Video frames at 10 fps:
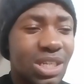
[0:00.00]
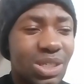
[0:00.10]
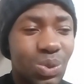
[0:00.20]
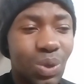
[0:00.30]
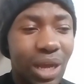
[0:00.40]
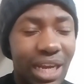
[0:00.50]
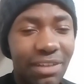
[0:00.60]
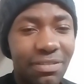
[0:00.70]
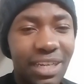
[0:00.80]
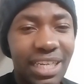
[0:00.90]
So I
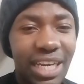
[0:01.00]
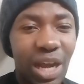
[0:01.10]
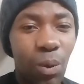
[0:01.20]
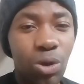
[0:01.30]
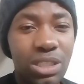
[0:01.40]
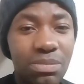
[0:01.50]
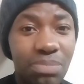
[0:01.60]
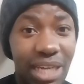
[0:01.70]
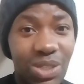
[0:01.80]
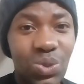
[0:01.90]
left and then I walked
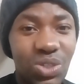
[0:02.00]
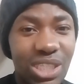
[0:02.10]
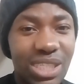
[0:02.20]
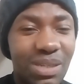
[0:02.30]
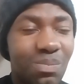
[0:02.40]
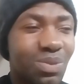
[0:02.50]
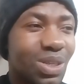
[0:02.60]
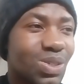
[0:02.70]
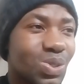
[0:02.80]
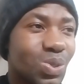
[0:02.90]
back to race.
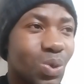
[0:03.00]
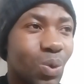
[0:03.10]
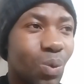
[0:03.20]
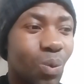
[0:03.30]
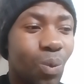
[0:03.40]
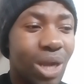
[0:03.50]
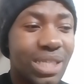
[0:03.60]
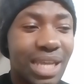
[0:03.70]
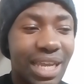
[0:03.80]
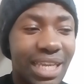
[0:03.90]
So
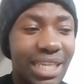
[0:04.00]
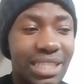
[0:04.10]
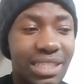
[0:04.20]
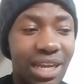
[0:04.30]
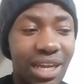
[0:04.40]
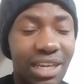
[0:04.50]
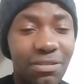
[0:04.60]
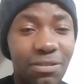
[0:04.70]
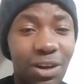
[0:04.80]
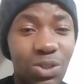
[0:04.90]
once I get
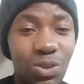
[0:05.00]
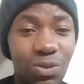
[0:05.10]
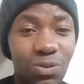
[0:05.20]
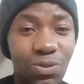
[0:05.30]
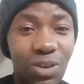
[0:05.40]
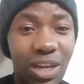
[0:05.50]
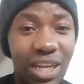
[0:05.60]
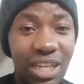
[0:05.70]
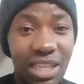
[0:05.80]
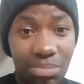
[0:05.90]
in front of
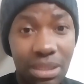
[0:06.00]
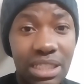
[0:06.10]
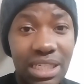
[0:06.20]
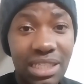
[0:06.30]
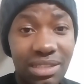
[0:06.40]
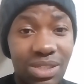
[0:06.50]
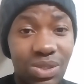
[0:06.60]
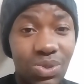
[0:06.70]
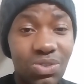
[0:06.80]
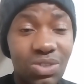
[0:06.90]
the building, the
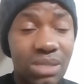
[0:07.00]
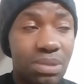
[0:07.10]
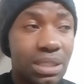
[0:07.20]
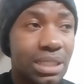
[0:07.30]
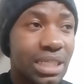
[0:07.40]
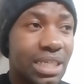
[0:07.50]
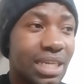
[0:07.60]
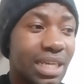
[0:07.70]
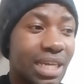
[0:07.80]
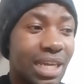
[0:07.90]
student race building,
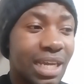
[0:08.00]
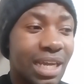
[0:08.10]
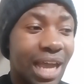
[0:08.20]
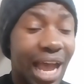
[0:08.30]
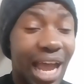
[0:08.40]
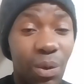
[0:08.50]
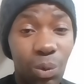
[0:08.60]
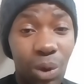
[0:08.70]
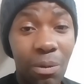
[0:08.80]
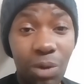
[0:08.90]
I
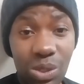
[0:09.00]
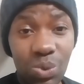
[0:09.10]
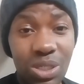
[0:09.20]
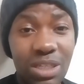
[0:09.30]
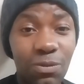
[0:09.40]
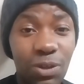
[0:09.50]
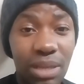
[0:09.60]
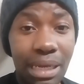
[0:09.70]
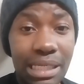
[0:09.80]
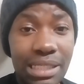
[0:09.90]
was waiting for
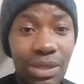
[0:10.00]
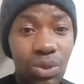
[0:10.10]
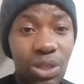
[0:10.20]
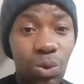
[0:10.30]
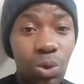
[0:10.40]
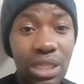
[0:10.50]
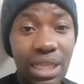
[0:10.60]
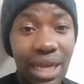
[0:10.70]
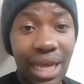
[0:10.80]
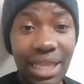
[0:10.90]
the bus with all
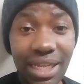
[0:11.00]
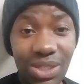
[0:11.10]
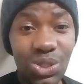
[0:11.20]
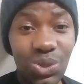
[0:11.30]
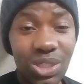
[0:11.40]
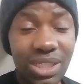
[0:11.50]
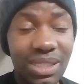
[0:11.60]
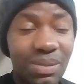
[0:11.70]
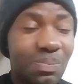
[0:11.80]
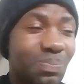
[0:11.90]
the other
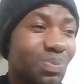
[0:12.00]
students.